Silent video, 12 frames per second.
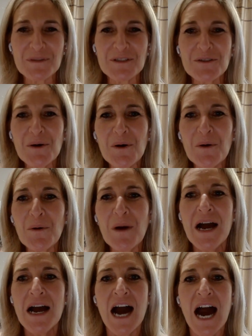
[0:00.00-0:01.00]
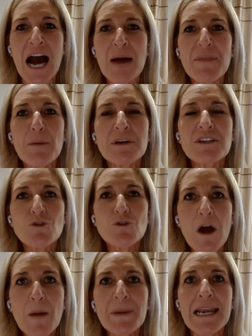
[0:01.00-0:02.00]
So um, they were
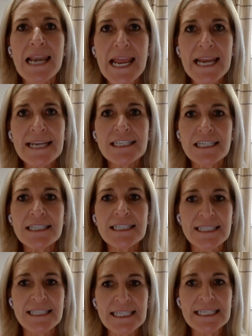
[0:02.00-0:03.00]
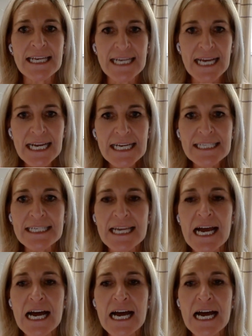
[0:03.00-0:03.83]
dropped late on Sunday night,